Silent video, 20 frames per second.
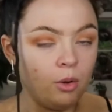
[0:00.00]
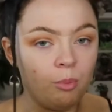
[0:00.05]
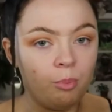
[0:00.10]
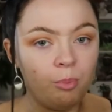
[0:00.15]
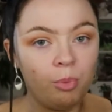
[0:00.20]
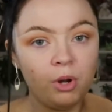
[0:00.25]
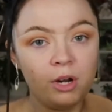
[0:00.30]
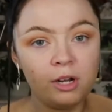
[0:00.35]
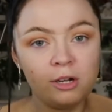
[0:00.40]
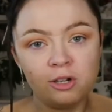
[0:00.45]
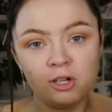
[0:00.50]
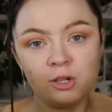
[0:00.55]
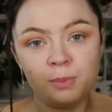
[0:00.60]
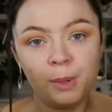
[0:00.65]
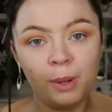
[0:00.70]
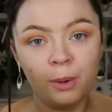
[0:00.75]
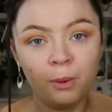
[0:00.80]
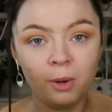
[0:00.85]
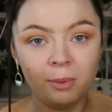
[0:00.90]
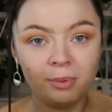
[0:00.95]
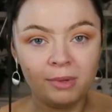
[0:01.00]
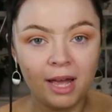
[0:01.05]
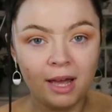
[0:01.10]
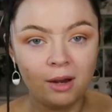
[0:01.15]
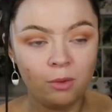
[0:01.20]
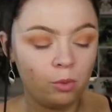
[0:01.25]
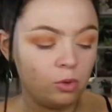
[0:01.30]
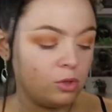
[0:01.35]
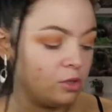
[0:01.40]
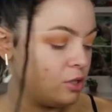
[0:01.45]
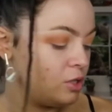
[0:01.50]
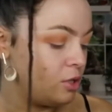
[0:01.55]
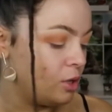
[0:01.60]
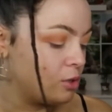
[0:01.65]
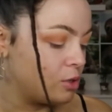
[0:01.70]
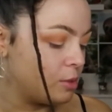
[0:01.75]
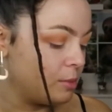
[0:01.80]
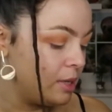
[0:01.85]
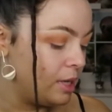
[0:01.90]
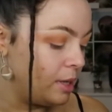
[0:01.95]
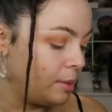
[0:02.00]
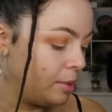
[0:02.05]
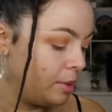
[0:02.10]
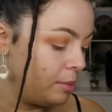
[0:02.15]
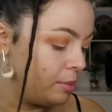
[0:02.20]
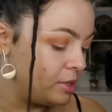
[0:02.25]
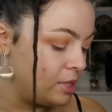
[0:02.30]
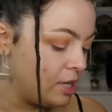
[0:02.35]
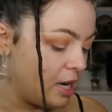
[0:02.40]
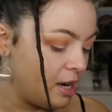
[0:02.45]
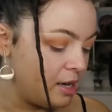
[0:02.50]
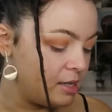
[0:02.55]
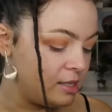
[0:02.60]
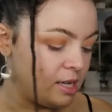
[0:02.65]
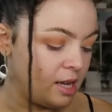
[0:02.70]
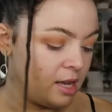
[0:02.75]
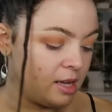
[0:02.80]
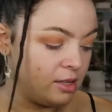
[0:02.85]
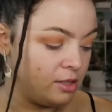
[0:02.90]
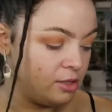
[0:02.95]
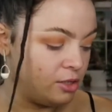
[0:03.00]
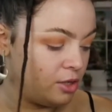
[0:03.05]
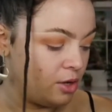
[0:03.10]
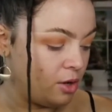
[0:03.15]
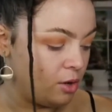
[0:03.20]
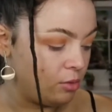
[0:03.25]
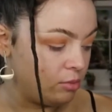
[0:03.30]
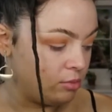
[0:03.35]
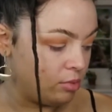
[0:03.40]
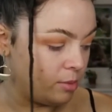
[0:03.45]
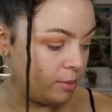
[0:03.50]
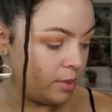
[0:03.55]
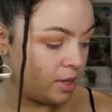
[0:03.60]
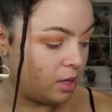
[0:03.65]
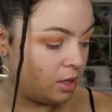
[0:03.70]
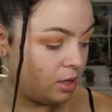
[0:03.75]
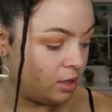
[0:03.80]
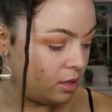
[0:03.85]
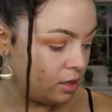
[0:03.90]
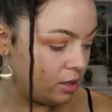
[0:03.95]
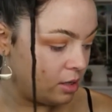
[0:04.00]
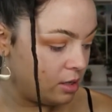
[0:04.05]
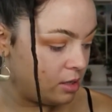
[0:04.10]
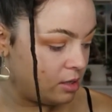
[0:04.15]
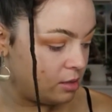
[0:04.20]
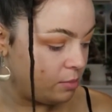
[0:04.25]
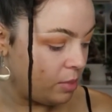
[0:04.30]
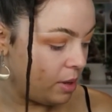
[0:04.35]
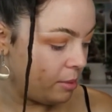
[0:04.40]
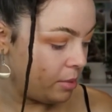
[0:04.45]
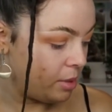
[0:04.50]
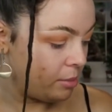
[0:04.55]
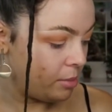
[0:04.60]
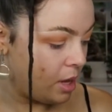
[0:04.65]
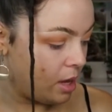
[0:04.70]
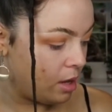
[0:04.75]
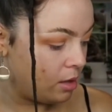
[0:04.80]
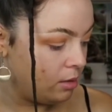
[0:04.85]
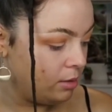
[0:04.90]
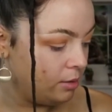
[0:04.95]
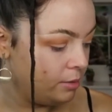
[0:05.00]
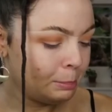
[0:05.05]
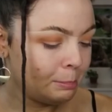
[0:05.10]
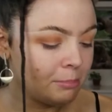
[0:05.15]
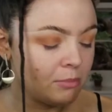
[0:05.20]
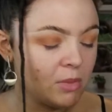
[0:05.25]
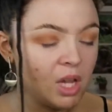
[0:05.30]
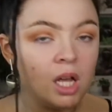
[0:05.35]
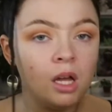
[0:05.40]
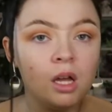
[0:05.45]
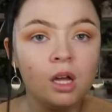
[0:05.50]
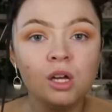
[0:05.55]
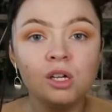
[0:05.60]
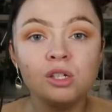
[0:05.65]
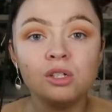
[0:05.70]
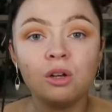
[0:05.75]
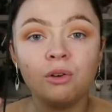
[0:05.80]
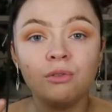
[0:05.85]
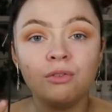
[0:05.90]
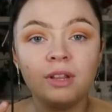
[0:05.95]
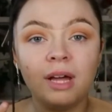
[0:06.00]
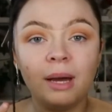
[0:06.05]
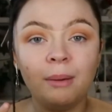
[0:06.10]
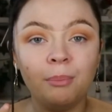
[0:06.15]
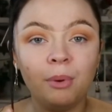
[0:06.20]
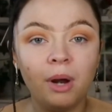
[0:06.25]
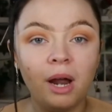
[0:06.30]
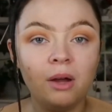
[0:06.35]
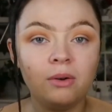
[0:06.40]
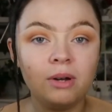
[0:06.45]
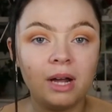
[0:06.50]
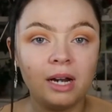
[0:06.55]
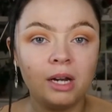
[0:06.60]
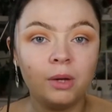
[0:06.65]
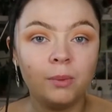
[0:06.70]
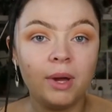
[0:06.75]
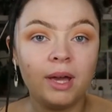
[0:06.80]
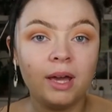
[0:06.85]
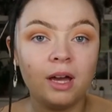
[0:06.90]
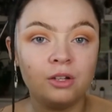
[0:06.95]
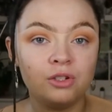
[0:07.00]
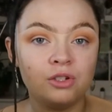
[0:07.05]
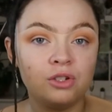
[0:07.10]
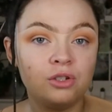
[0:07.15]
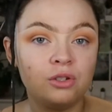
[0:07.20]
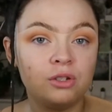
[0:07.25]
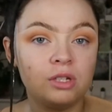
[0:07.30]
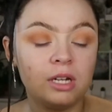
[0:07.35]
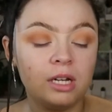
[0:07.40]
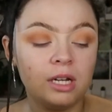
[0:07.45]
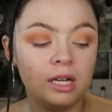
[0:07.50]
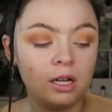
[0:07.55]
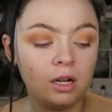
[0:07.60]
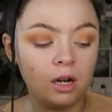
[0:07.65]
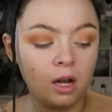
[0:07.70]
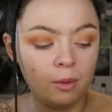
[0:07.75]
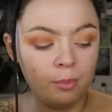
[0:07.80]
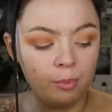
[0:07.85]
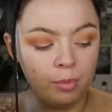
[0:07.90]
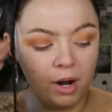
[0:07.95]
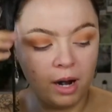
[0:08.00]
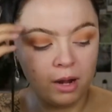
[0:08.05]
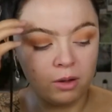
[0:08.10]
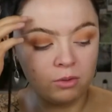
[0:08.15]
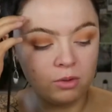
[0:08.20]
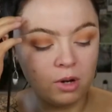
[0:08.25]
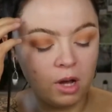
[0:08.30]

But it just blew up then once social media people started saying, you know, oh my god, look at this, blah blah blah. So for that brown anyway, I just used an Inglot brown.